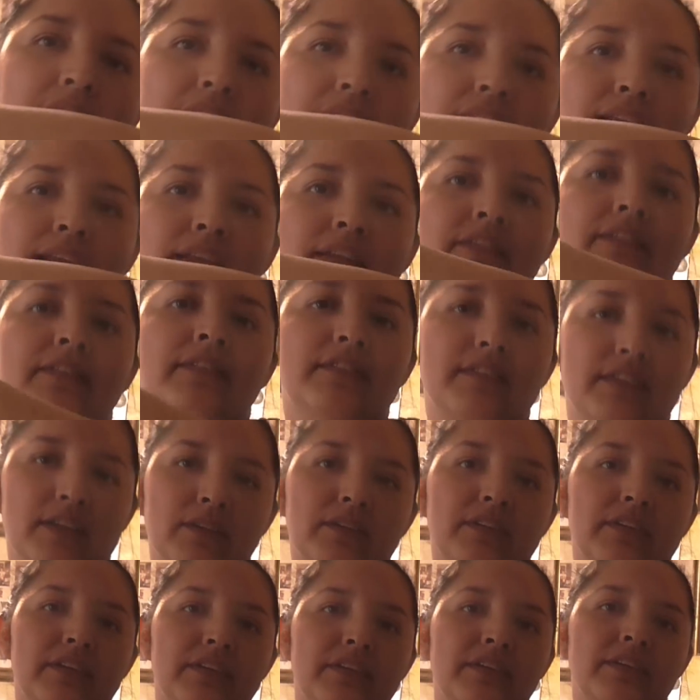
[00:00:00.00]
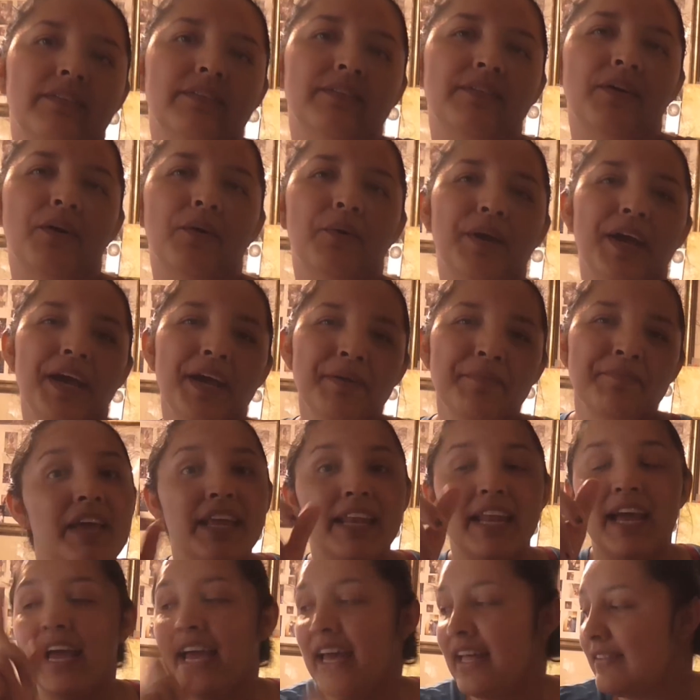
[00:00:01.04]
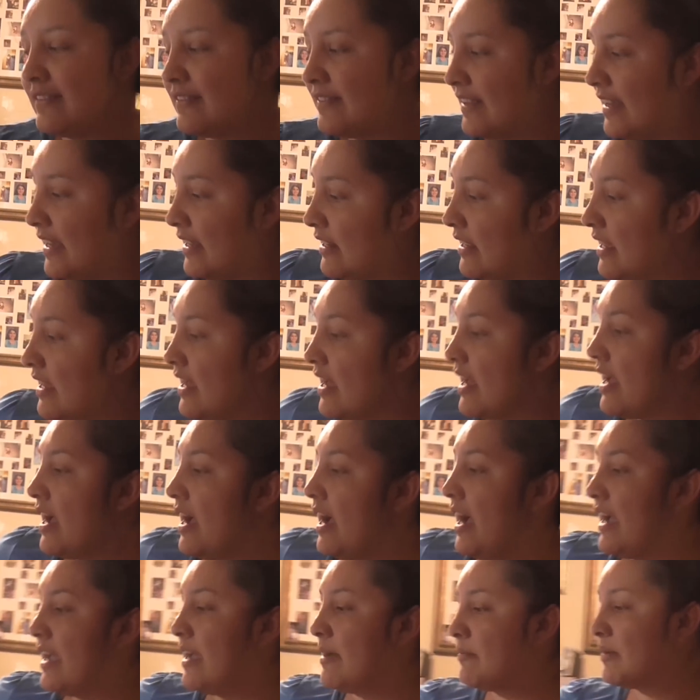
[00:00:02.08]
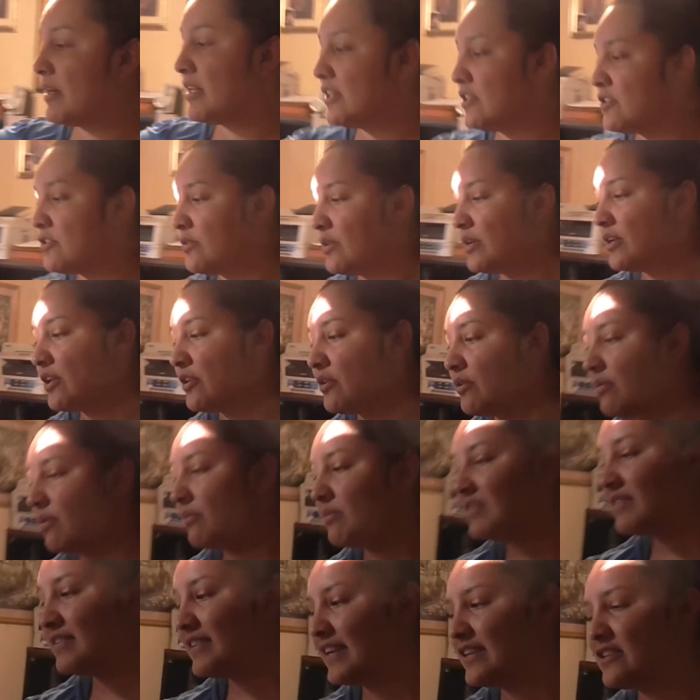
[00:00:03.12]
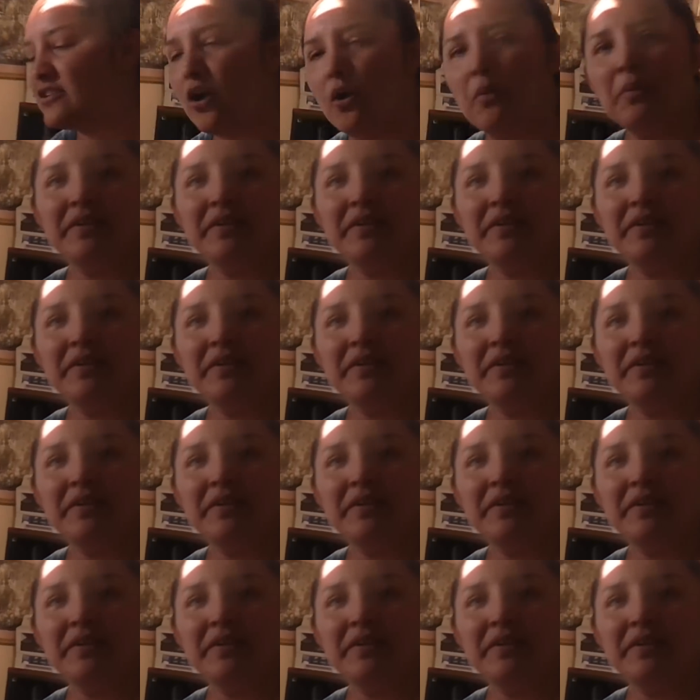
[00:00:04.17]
and then sealed it. Okay? And I had said I am going to do another one with sage.